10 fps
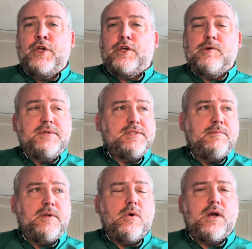Could be
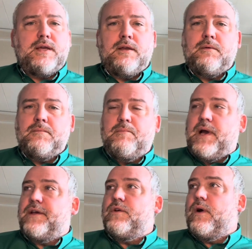somebody walking
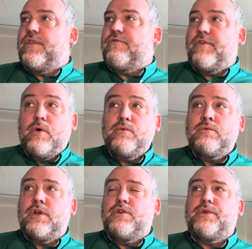by you on the
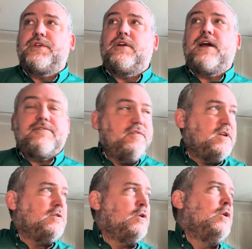phone and you only hear half of
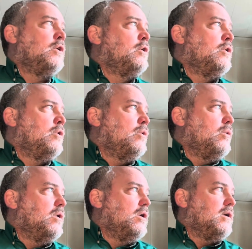it.
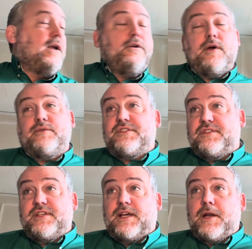Or, I don't know, I was
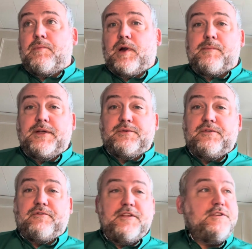just sitting on a park bench with
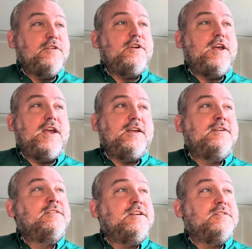a friend the other day,
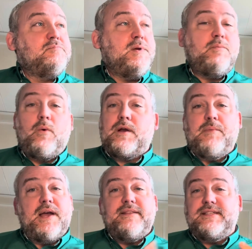and some people walk
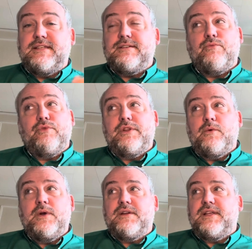by, they say some really
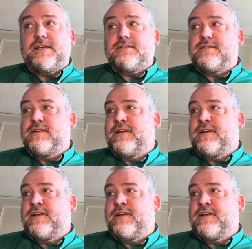weird things.